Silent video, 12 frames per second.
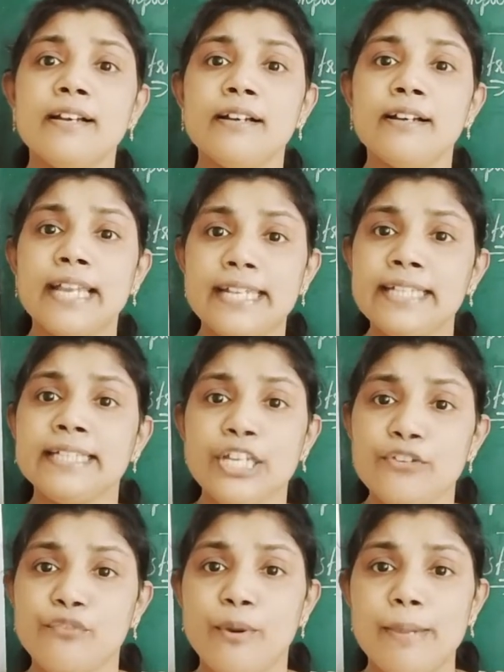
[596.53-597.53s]
getting the
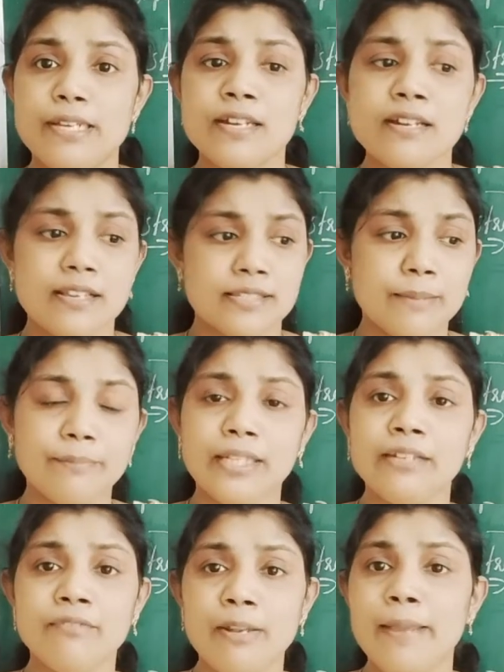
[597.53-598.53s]
information,
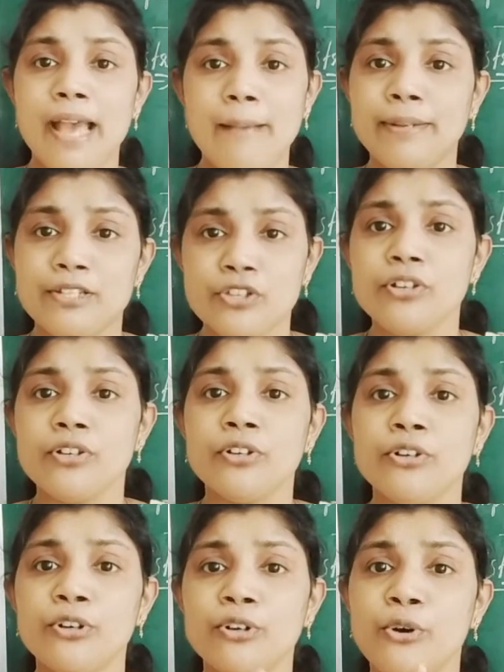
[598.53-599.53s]
something will be happening. So
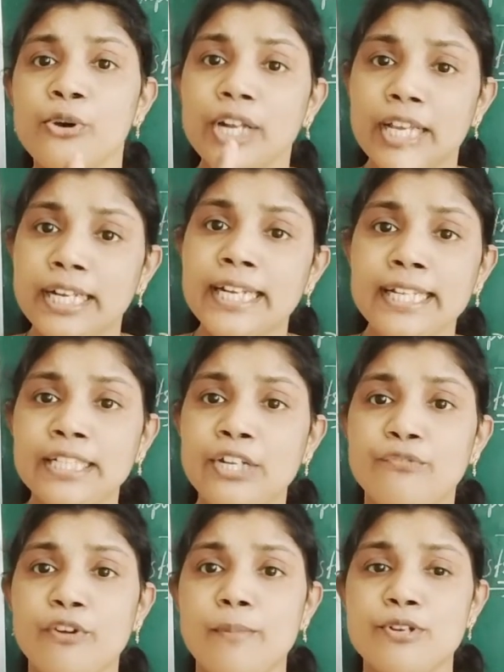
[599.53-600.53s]
or reading the
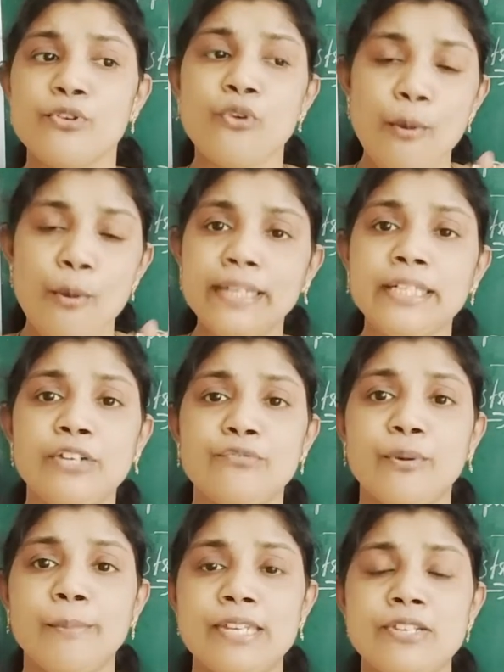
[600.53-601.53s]
information or opening the
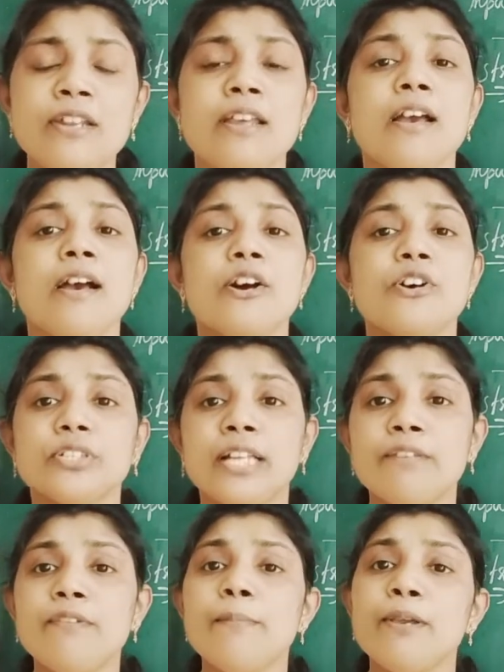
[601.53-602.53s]
information. So
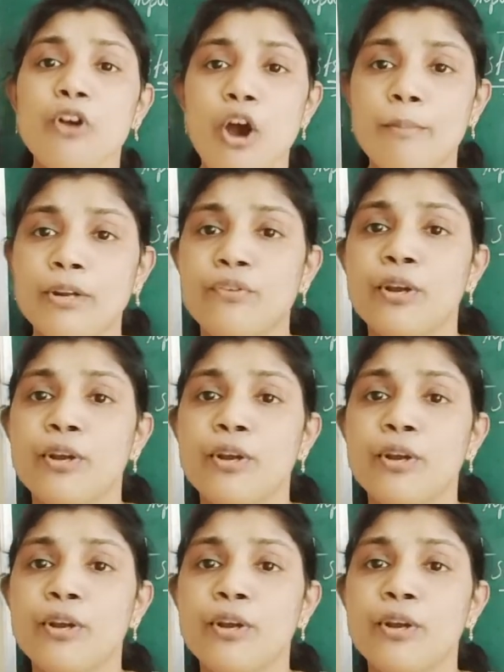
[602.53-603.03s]
that will be common for